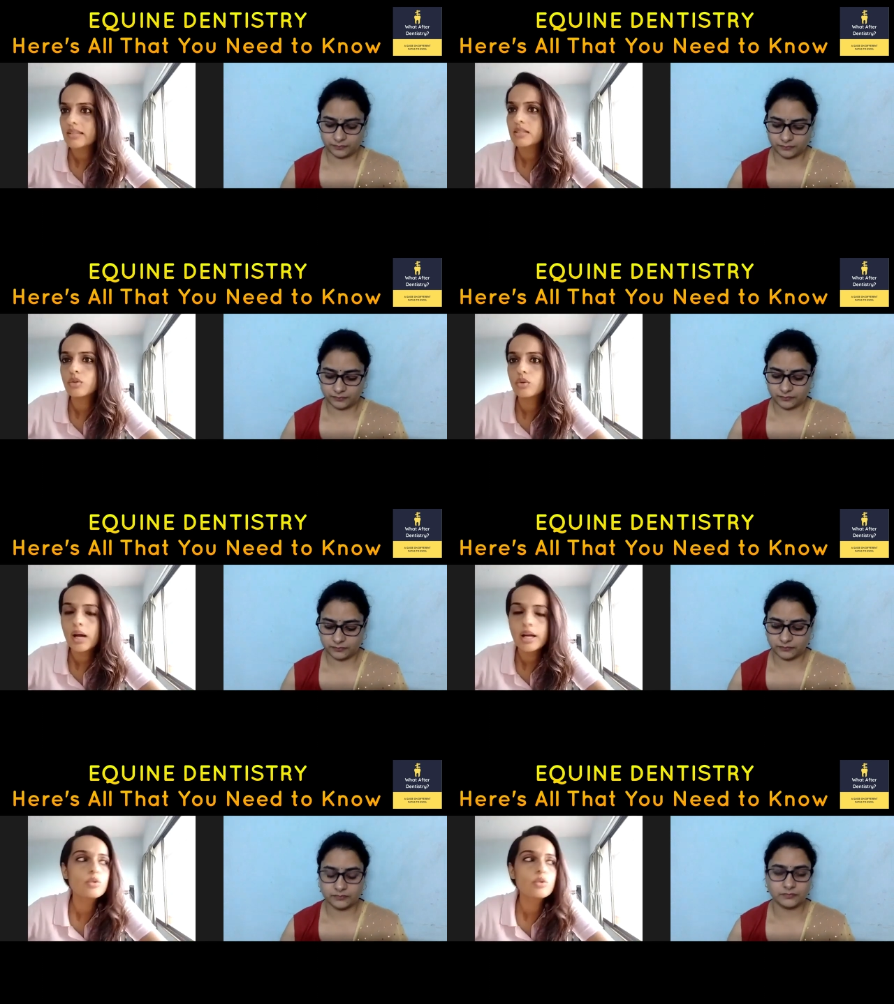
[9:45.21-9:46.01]
Speaker 1: You know, I
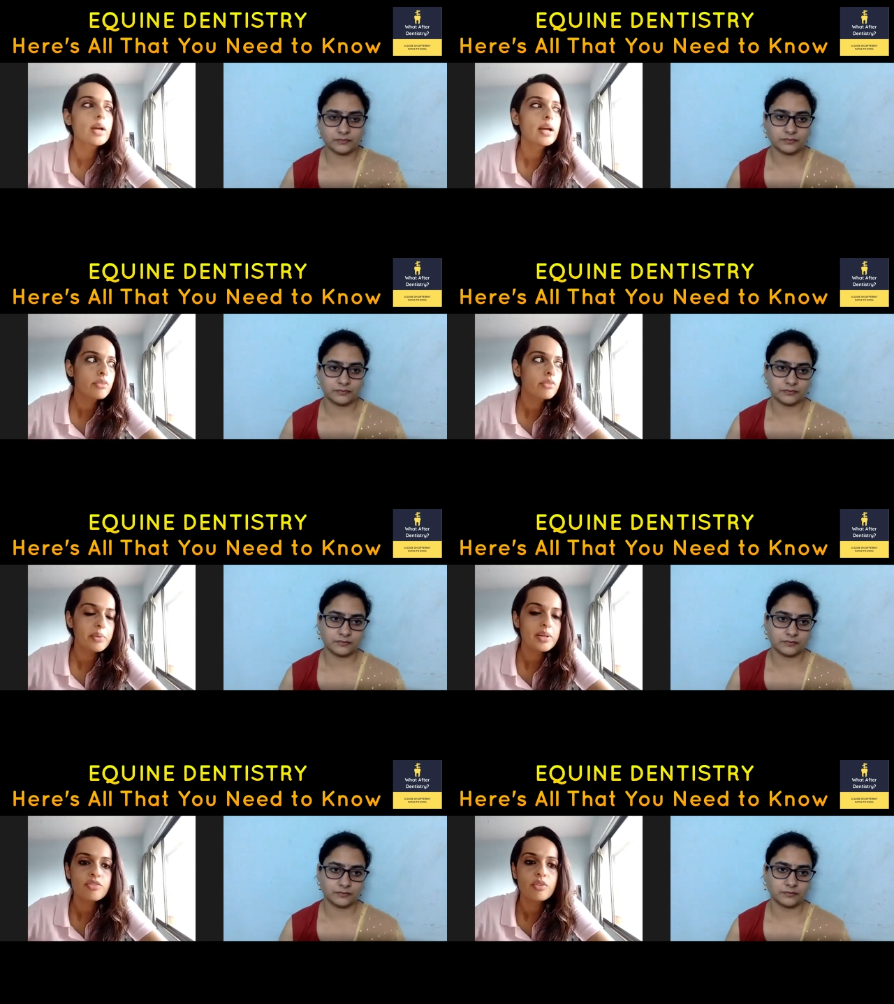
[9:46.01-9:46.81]
do get requests
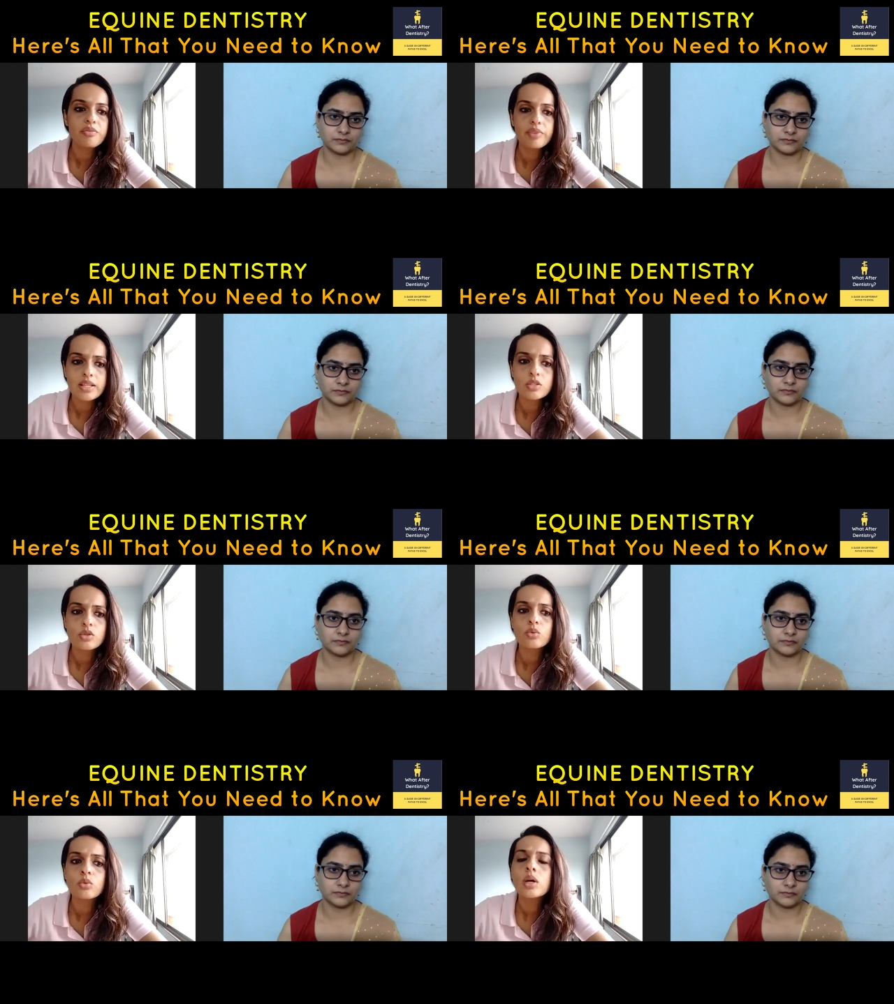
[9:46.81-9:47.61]
from vets
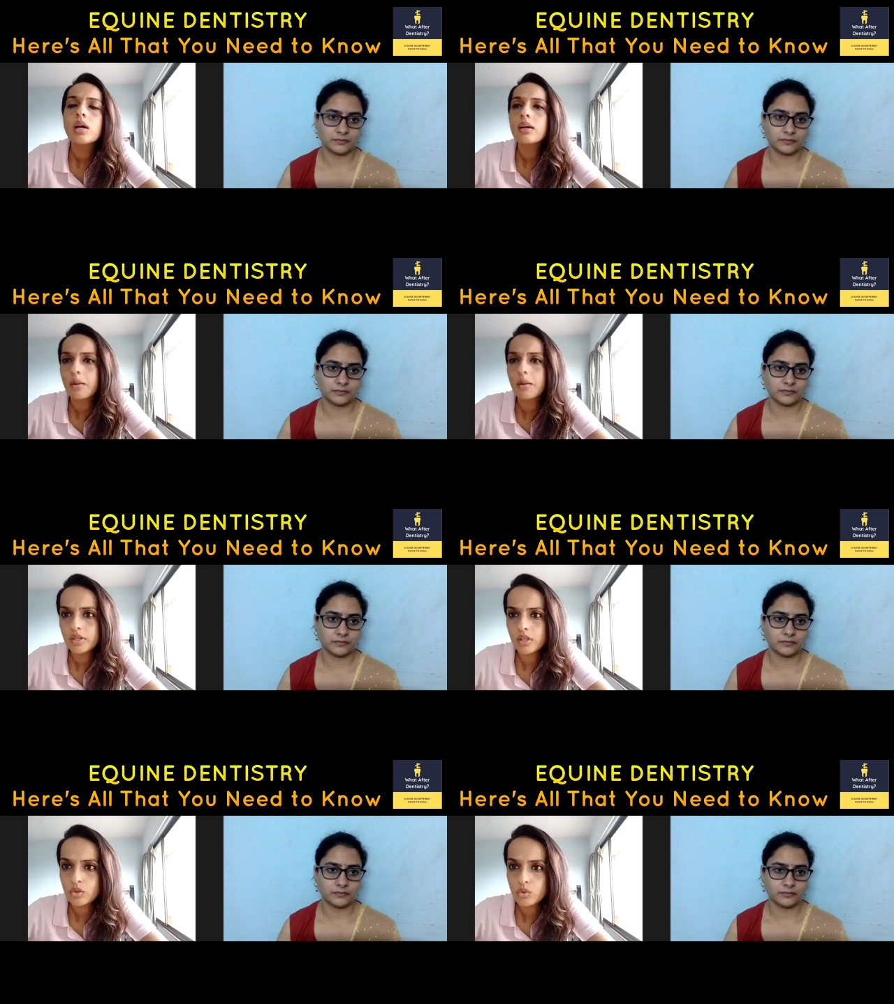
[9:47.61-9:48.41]
to come in
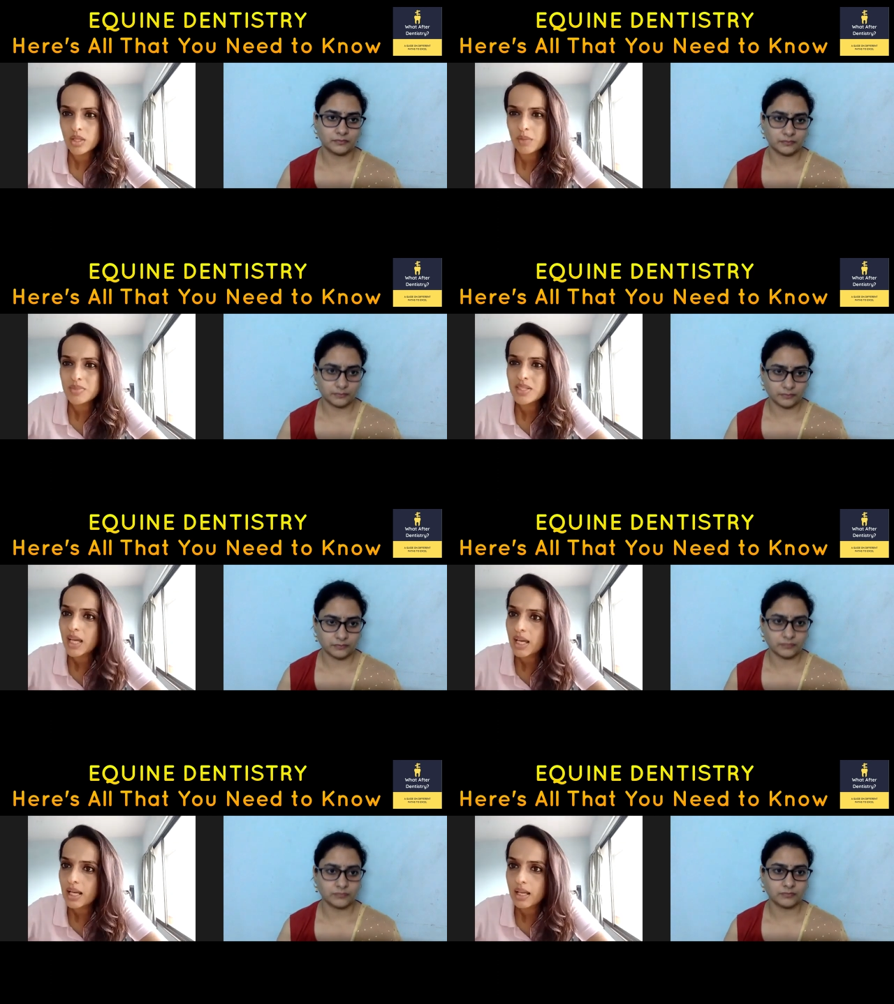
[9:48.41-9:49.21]
and do some
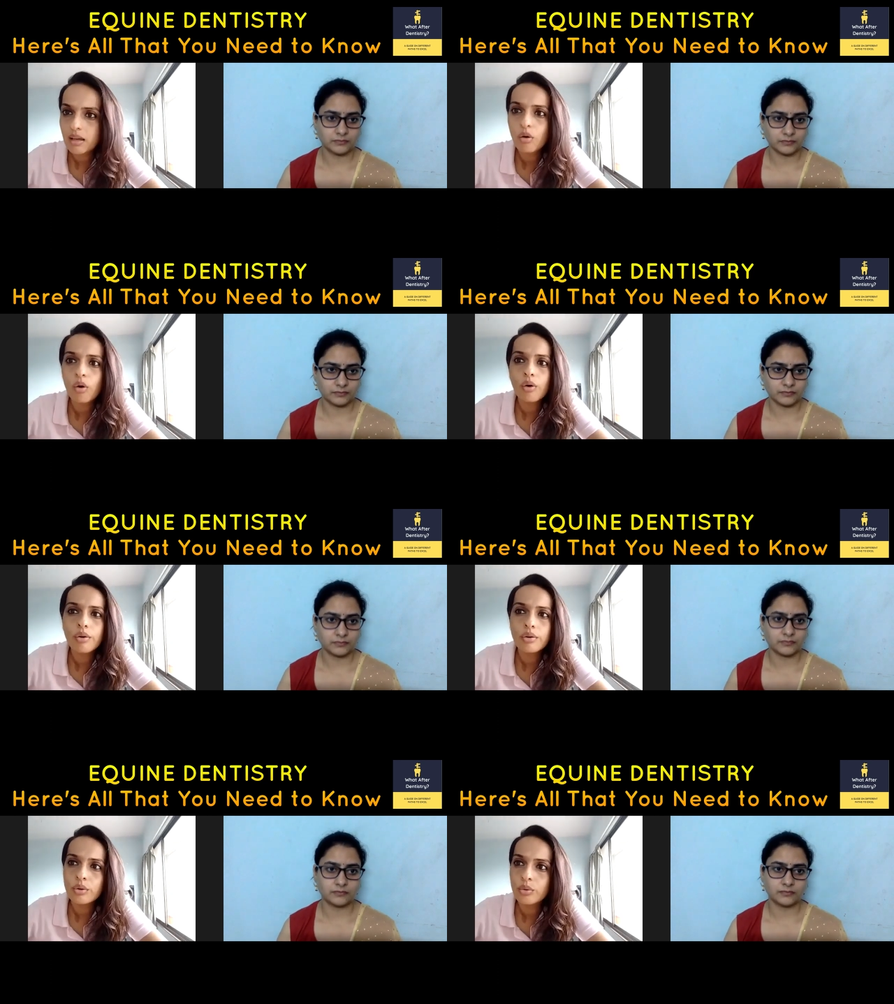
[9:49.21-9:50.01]
scaling or, you
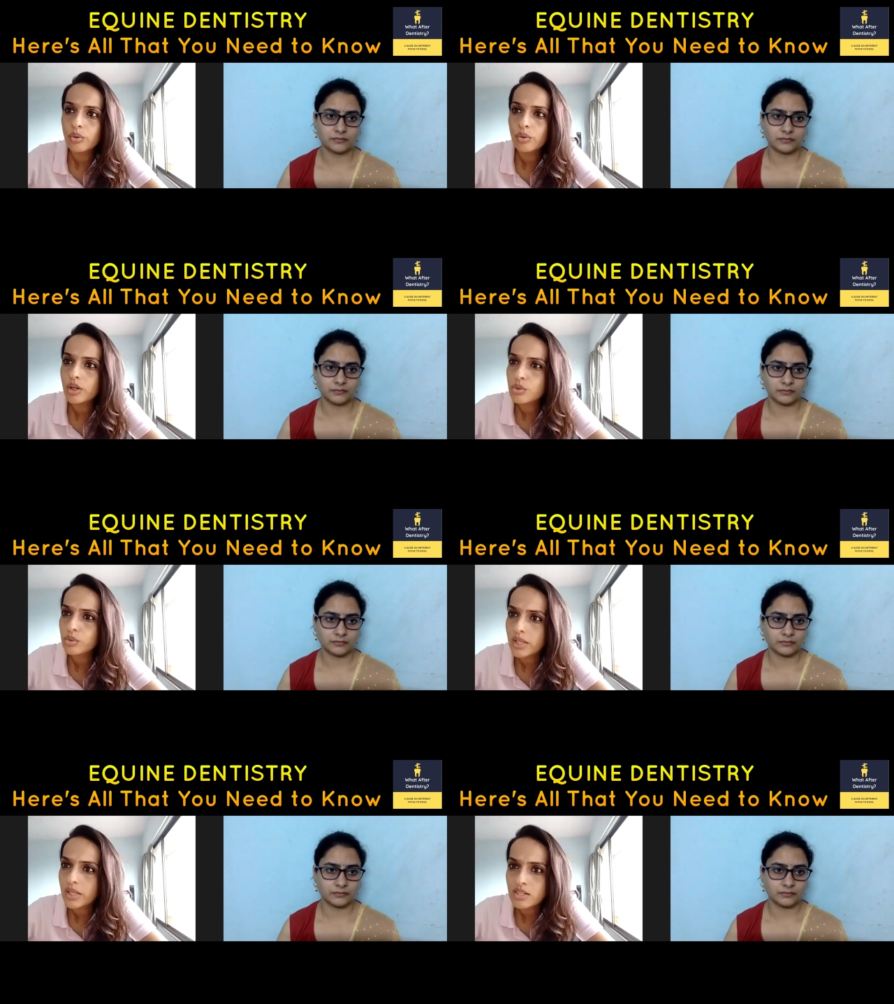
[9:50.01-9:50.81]
know, a tooth
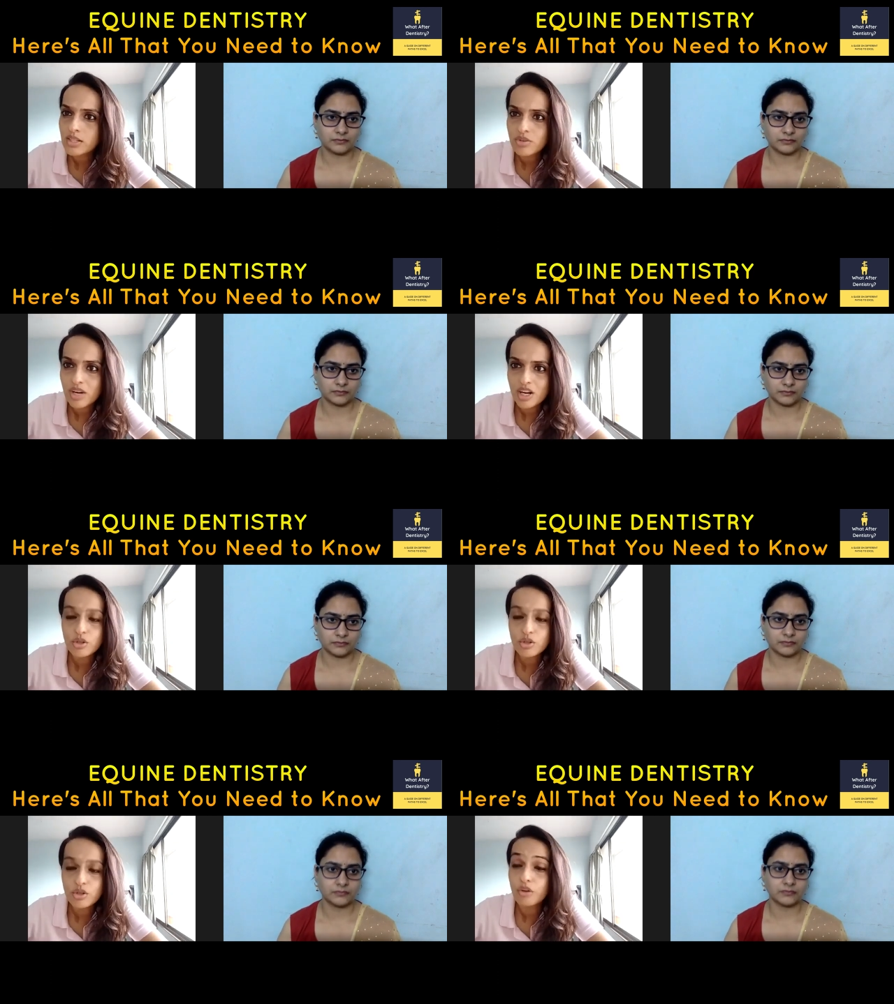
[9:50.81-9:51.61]
extraction
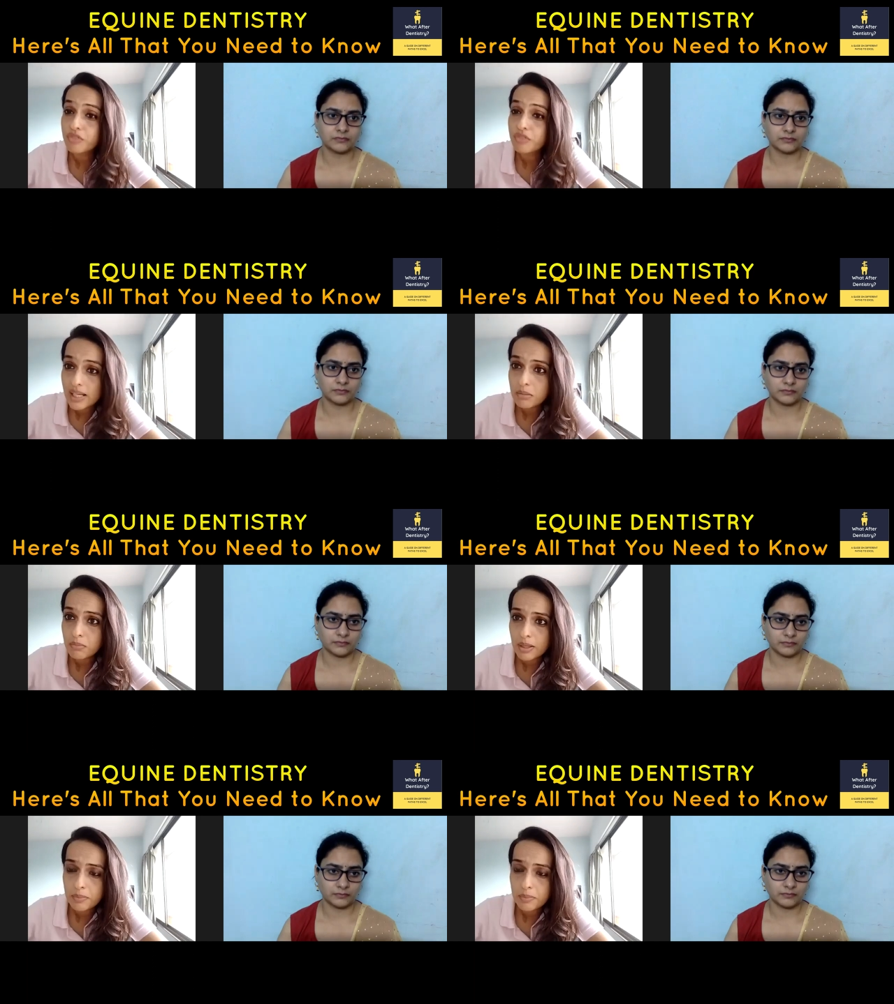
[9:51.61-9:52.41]
or filling
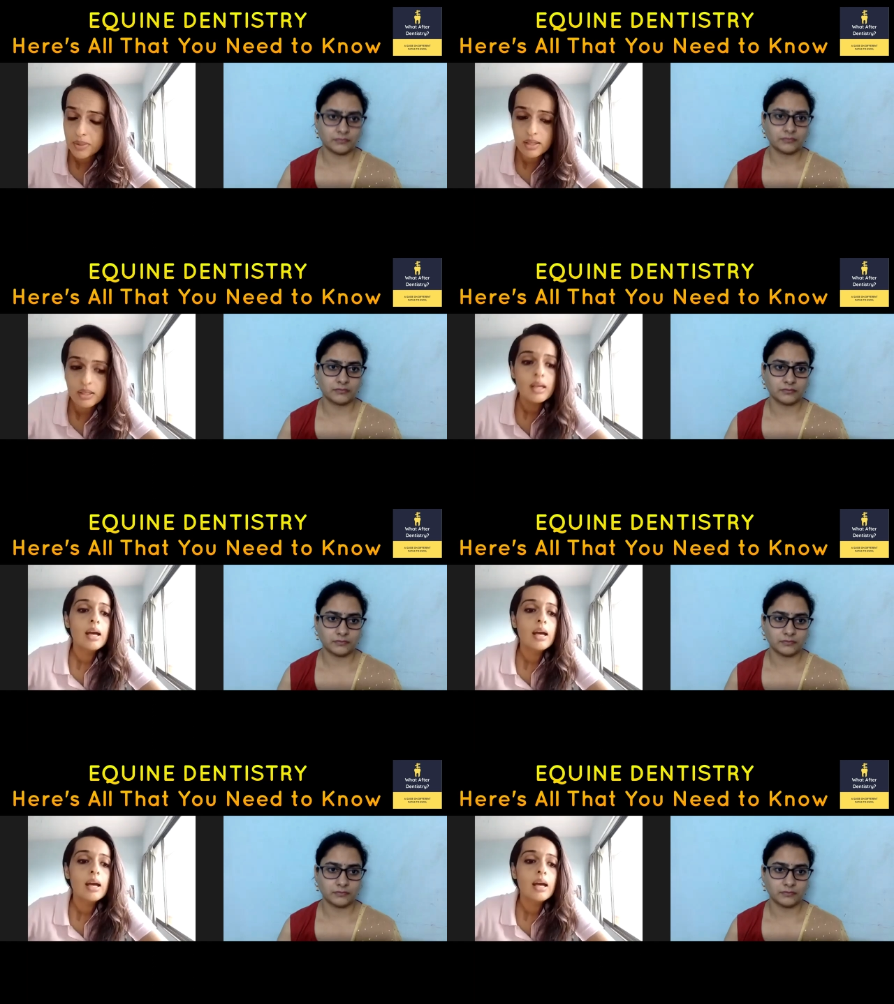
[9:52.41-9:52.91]
maybe.